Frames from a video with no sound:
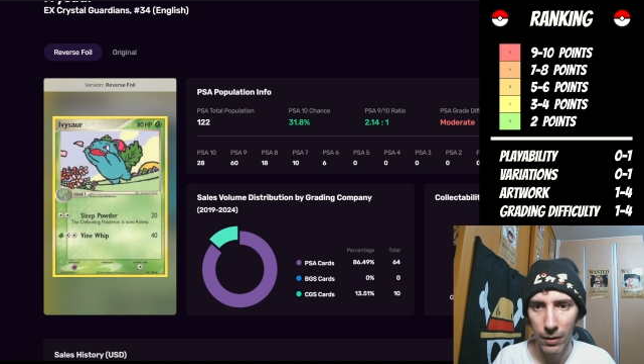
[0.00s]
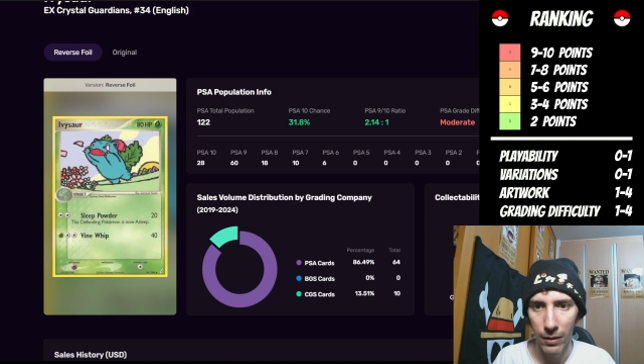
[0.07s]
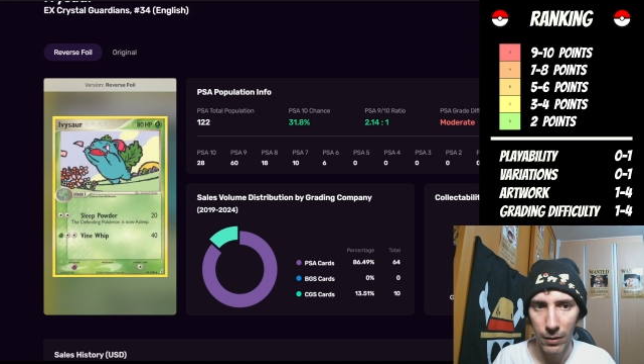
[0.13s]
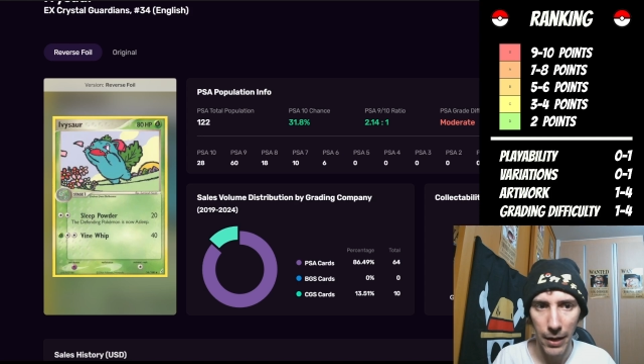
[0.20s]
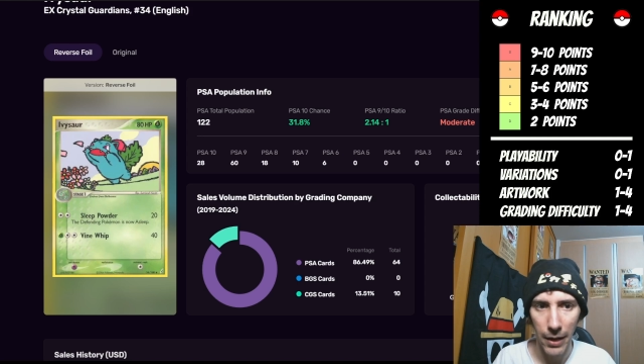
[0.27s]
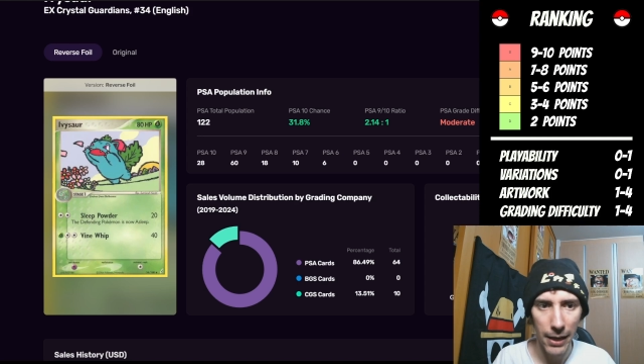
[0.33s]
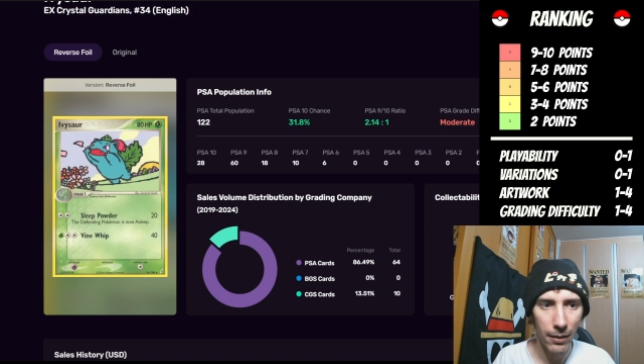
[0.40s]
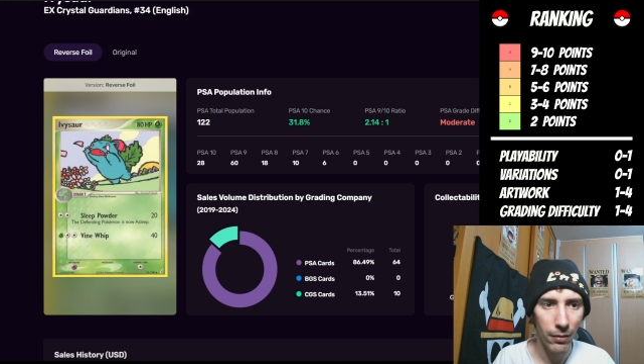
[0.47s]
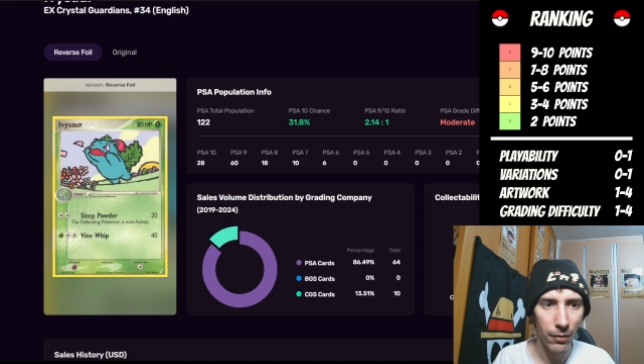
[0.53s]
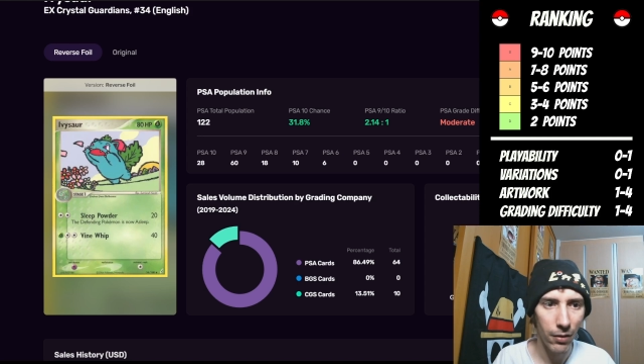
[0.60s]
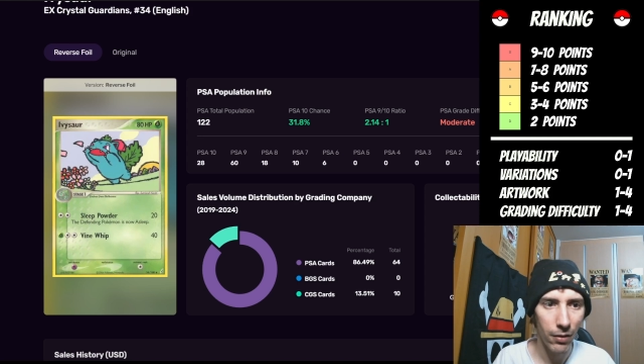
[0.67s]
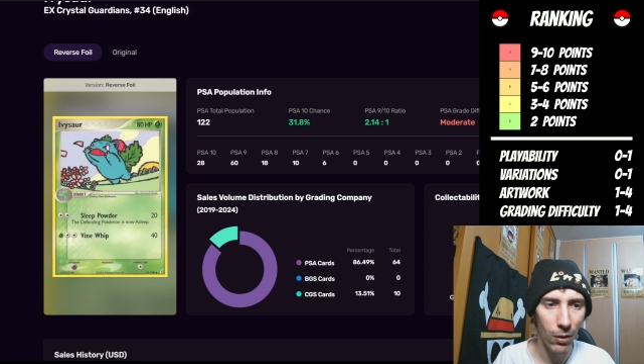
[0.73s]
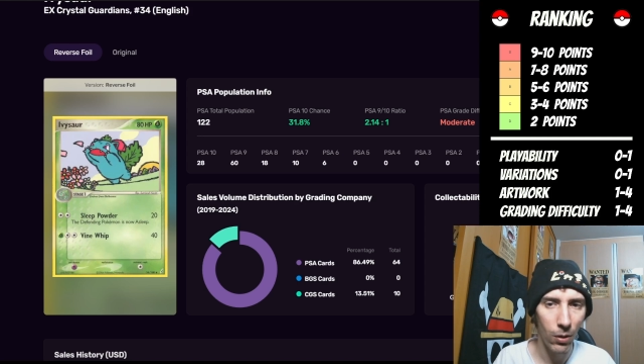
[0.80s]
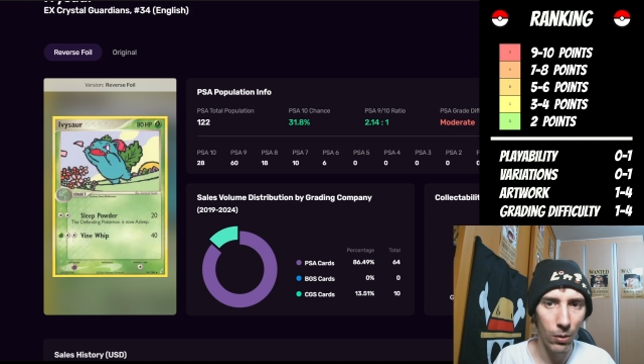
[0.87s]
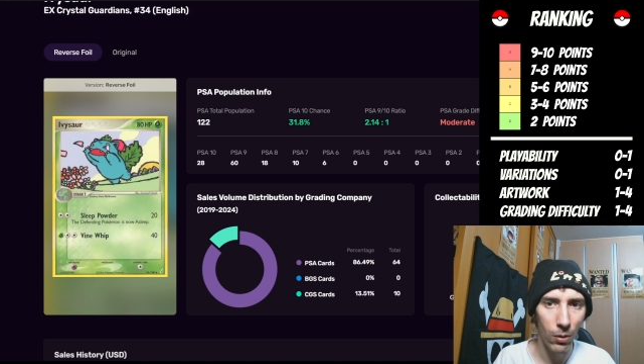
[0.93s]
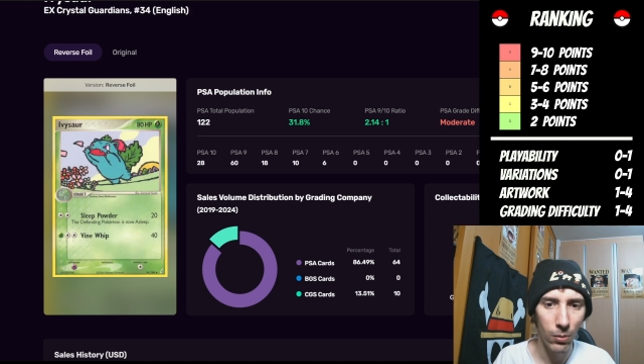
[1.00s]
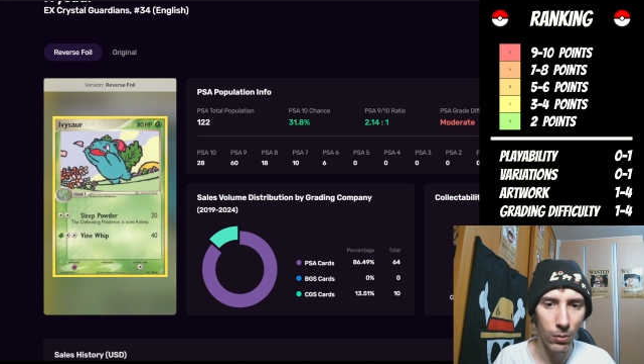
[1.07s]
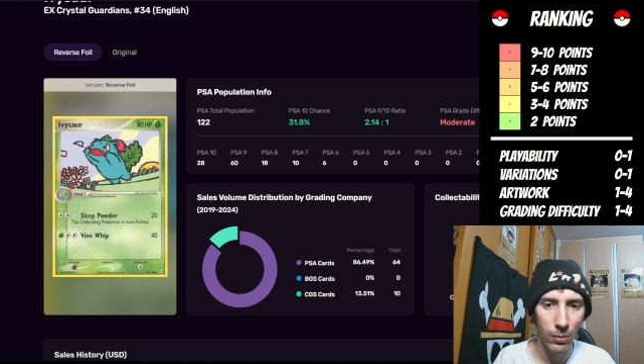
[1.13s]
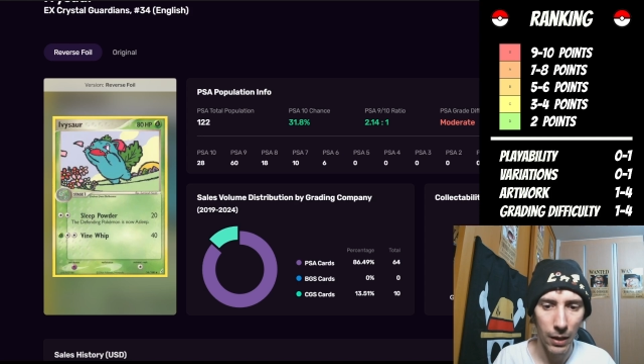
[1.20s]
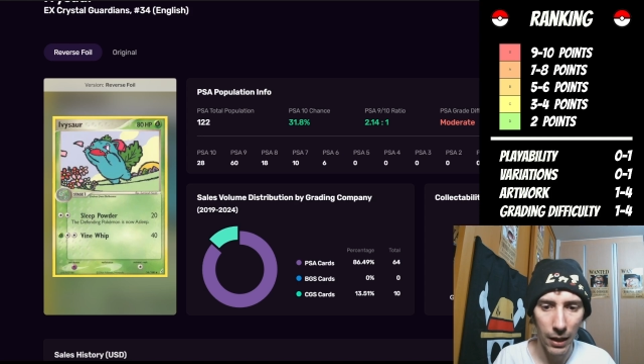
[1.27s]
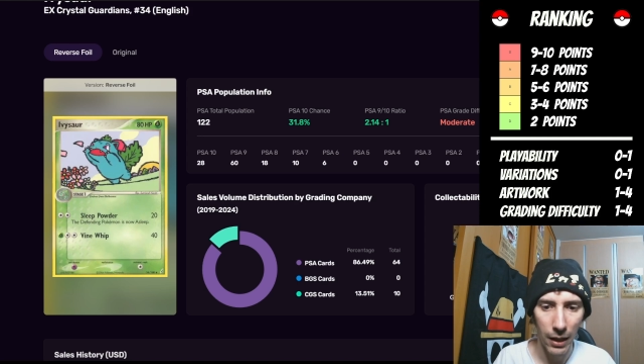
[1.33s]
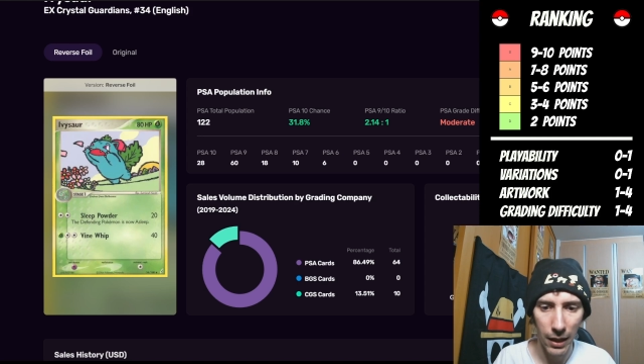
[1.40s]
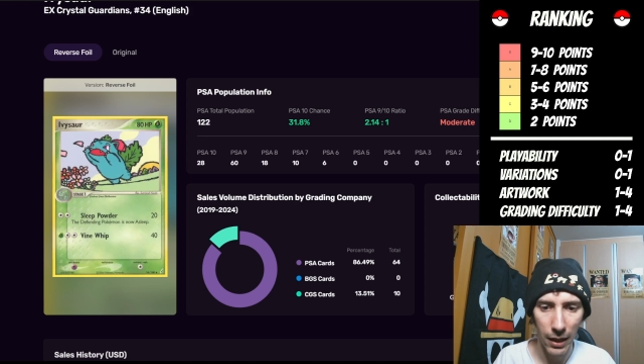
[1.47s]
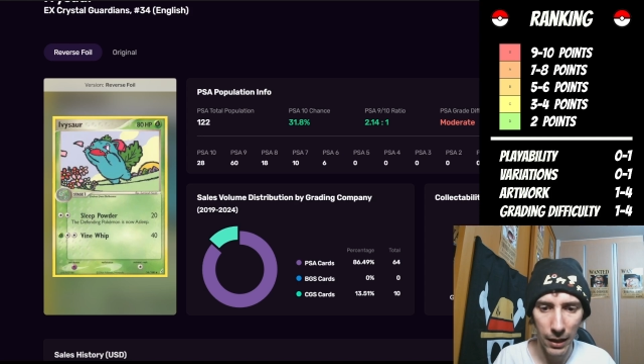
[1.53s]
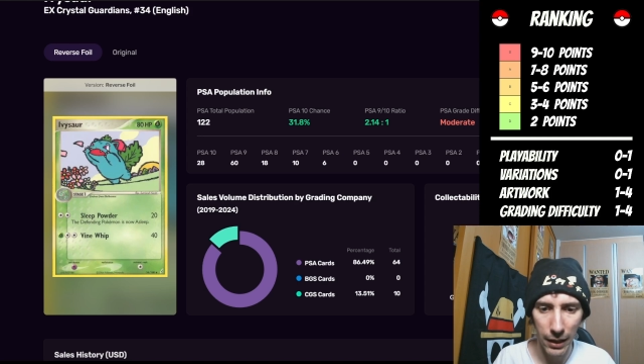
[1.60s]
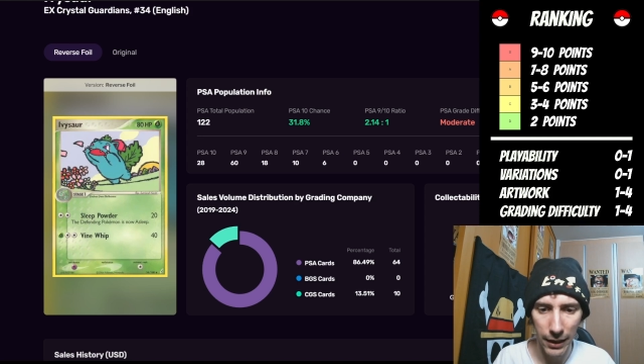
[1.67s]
Right? So, uh,